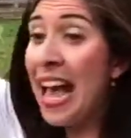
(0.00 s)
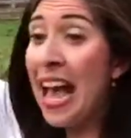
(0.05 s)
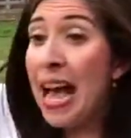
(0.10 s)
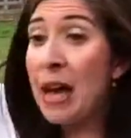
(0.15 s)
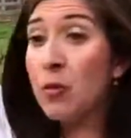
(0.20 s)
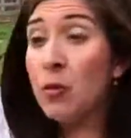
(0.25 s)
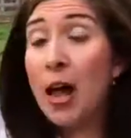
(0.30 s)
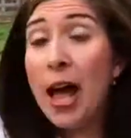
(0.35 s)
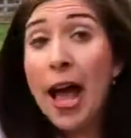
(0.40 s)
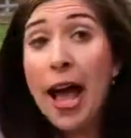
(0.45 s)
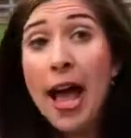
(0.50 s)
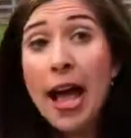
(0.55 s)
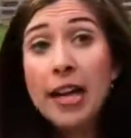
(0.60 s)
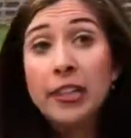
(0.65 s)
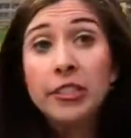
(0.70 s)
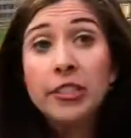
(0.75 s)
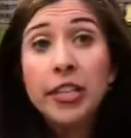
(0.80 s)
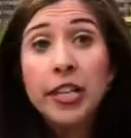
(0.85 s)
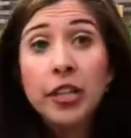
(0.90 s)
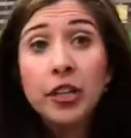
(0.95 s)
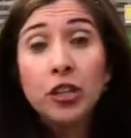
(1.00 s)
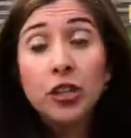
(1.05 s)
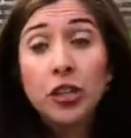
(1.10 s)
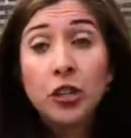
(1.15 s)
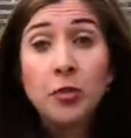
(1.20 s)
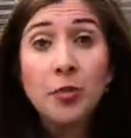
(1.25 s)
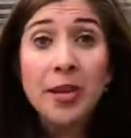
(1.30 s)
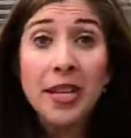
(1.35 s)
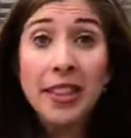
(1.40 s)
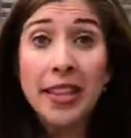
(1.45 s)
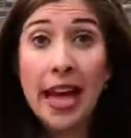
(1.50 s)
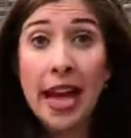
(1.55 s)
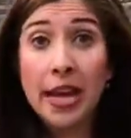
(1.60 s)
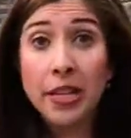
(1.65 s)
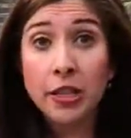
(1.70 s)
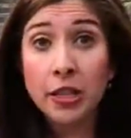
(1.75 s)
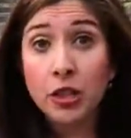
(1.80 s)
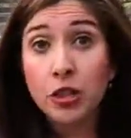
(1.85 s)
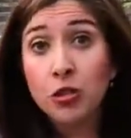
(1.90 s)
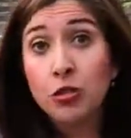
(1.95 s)
And as they're doing that,
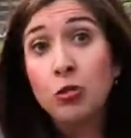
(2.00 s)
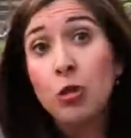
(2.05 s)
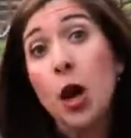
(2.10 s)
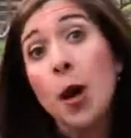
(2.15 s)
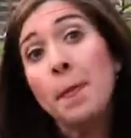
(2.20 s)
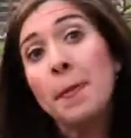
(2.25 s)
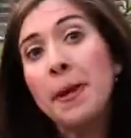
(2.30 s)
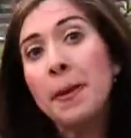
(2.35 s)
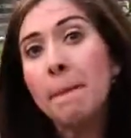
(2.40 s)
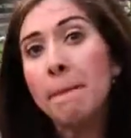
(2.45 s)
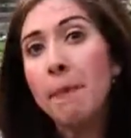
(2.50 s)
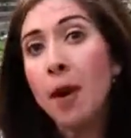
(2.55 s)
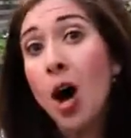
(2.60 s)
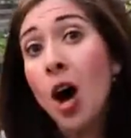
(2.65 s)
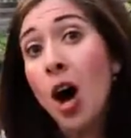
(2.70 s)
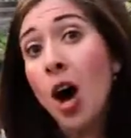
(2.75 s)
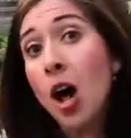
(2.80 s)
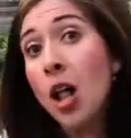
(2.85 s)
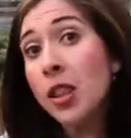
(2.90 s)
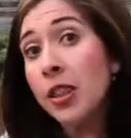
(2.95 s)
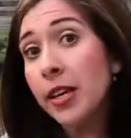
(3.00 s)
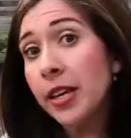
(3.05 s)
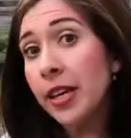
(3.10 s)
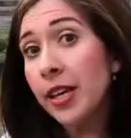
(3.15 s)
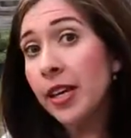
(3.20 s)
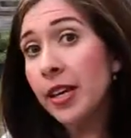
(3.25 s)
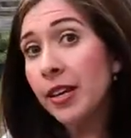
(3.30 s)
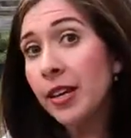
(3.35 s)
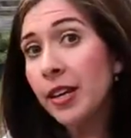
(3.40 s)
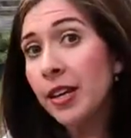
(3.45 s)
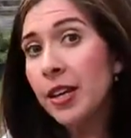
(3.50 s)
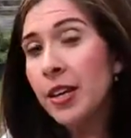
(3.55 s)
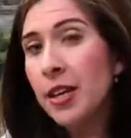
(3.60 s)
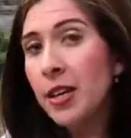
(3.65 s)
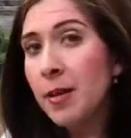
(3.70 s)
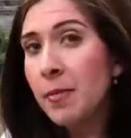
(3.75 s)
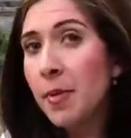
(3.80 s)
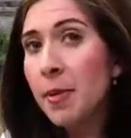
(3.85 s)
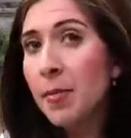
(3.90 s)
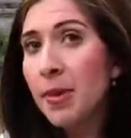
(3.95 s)
they're dropping pollen.
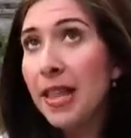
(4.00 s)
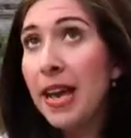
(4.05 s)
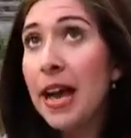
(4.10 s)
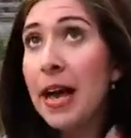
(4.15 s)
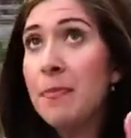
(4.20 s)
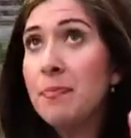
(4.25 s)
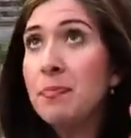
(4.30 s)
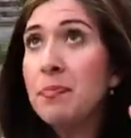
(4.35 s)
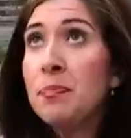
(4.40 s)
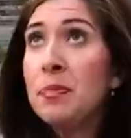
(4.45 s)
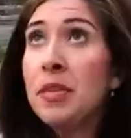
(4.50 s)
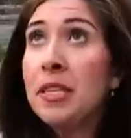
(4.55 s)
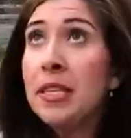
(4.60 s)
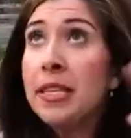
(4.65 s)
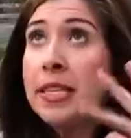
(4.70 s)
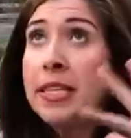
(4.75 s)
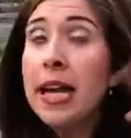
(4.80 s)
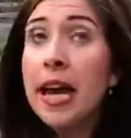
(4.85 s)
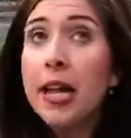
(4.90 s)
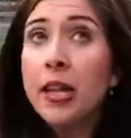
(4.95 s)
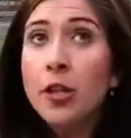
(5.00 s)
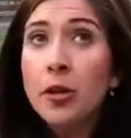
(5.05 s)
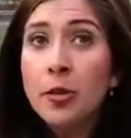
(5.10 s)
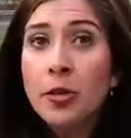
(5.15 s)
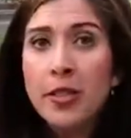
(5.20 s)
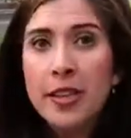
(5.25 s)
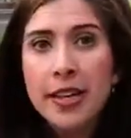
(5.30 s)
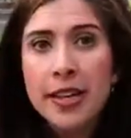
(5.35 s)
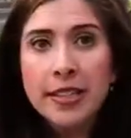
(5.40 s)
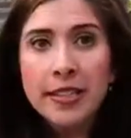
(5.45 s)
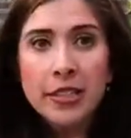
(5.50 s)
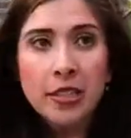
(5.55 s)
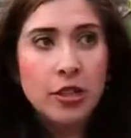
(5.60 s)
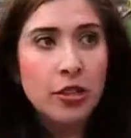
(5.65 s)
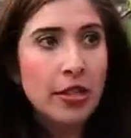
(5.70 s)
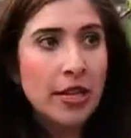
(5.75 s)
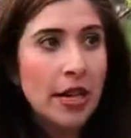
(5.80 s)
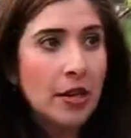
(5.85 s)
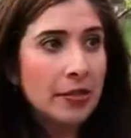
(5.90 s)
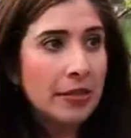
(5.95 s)
Remember that yellow things that you're
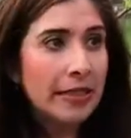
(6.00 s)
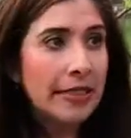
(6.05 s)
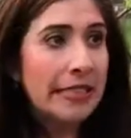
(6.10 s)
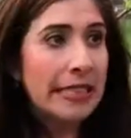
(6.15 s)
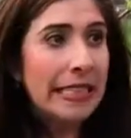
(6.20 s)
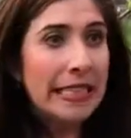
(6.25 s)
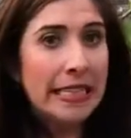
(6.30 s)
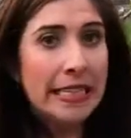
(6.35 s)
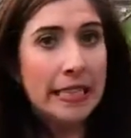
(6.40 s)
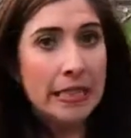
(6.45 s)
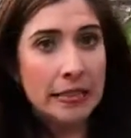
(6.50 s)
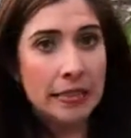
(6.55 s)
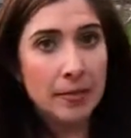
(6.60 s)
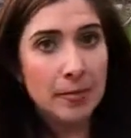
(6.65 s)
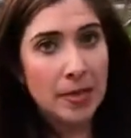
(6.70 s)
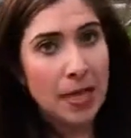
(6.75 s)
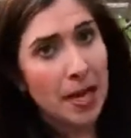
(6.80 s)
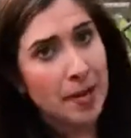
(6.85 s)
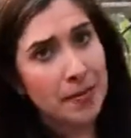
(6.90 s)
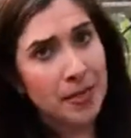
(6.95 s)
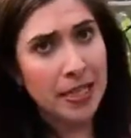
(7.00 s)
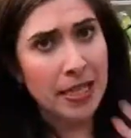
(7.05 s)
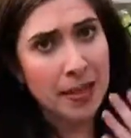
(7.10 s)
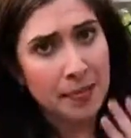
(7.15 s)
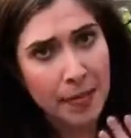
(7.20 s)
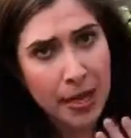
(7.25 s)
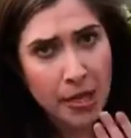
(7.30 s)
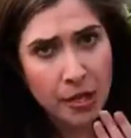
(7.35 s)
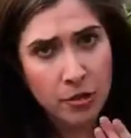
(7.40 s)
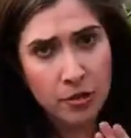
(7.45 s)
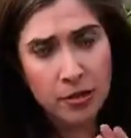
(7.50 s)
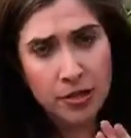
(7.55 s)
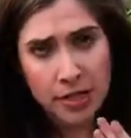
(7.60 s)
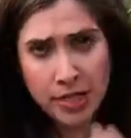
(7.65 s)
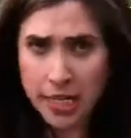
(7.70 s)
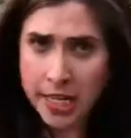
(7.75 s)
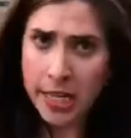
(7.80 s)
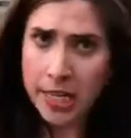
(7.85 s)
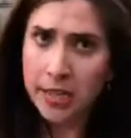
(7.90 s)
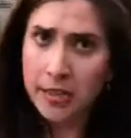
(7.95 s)
now seeing, and sometimes it can make you
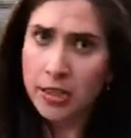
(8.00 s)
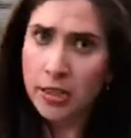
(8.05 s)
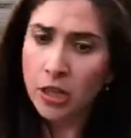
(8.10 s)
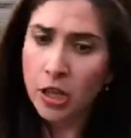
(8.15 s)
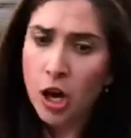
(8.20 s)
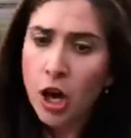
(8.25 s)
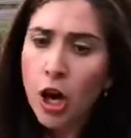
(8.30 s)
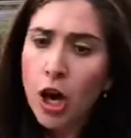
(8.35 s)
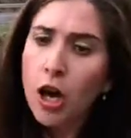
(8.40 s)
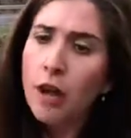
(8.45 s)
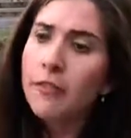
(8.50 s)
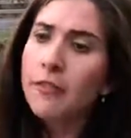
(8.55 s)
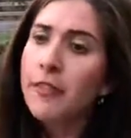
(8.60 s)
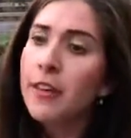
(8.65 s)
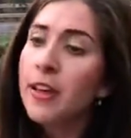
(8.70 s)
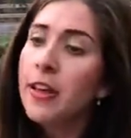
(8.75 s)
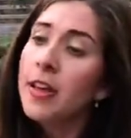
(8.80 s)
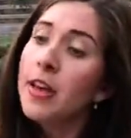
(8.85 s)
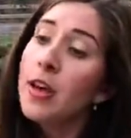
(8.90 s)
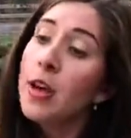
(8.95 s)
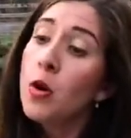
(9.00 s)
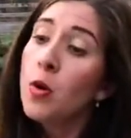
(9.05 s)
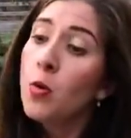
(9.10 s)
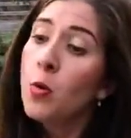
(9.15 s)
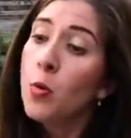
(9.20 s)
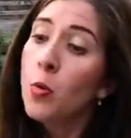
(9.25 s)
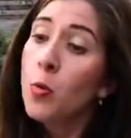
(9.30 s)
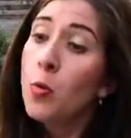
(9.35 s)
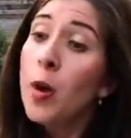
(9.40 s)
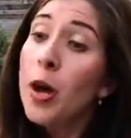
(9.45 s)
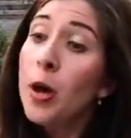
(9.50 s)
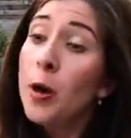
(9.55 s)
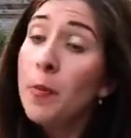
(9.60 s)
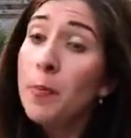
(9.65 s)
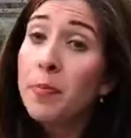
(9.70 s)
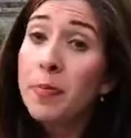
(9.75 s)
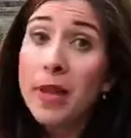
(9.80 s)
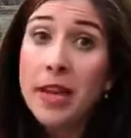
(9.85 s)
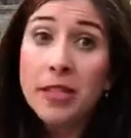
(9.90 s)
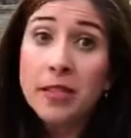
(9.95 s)
sneeze and cough? Well,
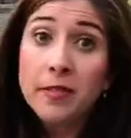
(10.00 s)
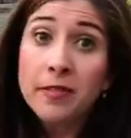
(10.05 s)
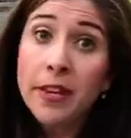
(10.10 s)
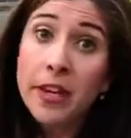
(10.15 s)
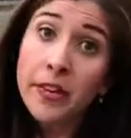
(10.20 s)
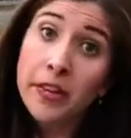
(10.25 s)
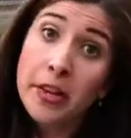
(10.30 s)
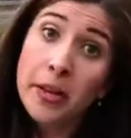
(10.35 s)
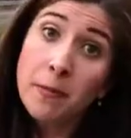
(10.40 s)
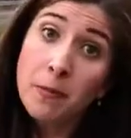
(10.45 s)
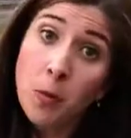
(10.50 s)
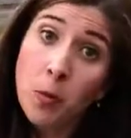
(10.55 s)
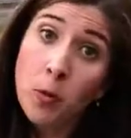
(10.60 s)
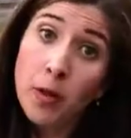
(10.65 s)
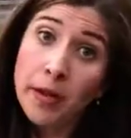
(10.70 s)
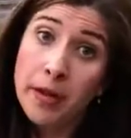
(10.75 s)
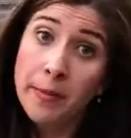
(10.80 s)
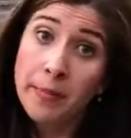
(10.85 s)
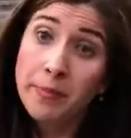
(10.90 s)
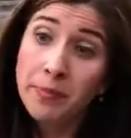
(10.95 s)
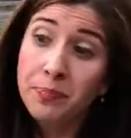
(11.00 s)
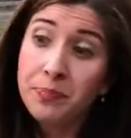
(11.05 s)
that's very important.